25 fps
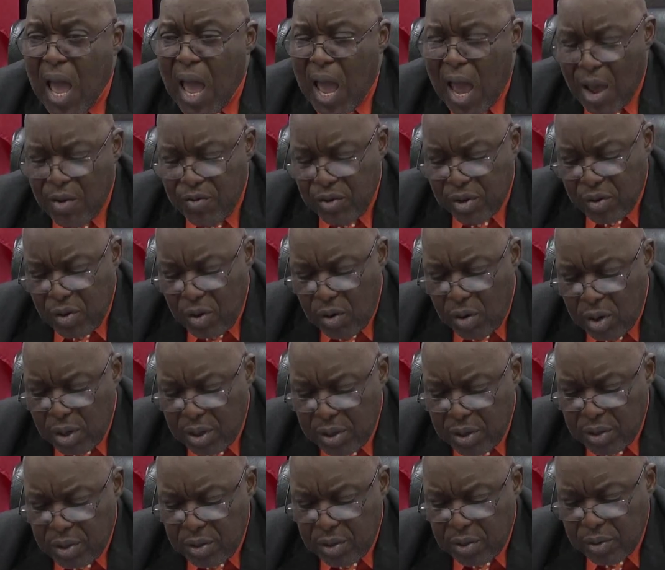I recall,
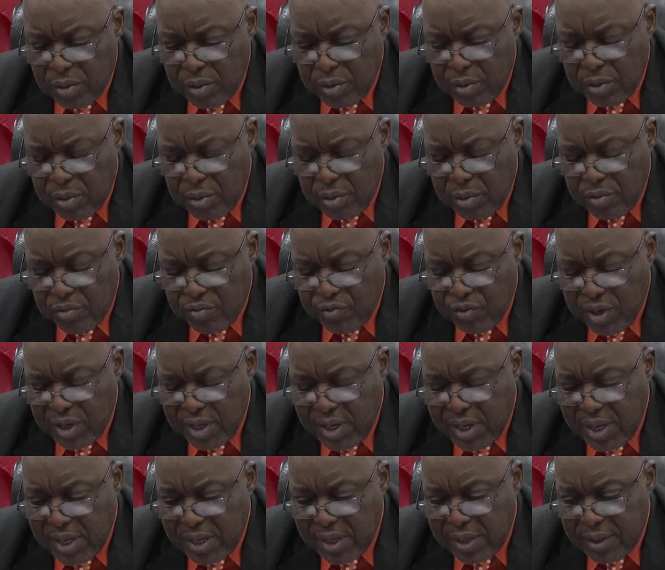
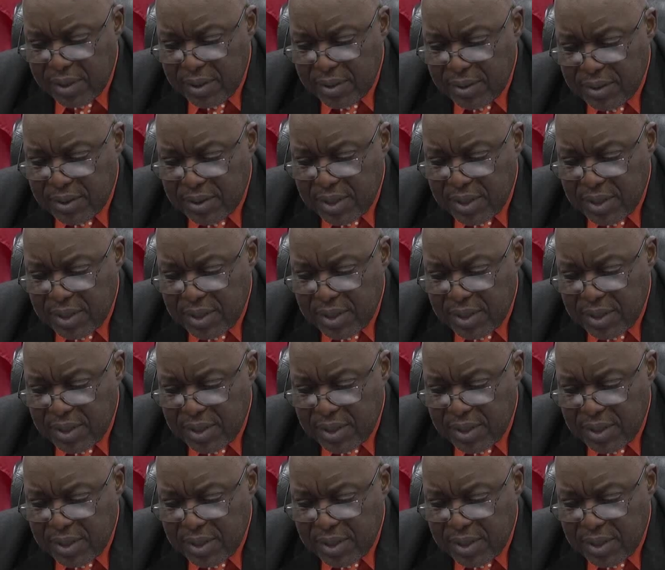reading